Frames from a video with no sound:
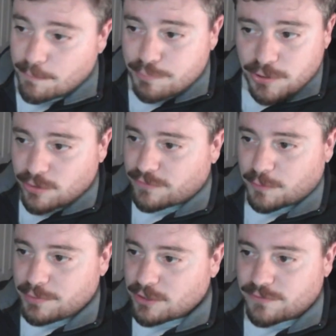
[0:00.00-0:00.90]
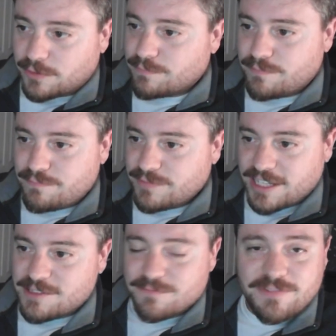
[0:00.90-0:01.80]
beautiful, beautiful,
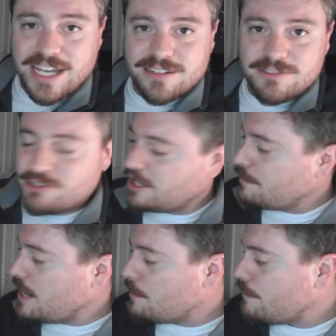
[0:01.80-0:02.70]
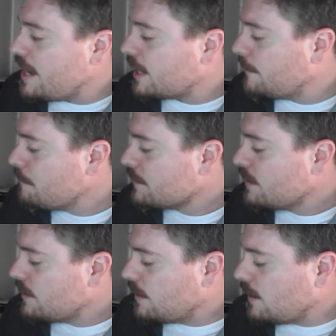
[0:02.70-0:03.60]
nice fat trade paperback.
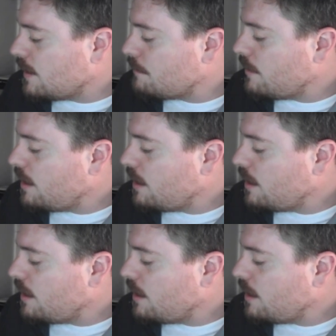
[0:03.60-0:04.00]
I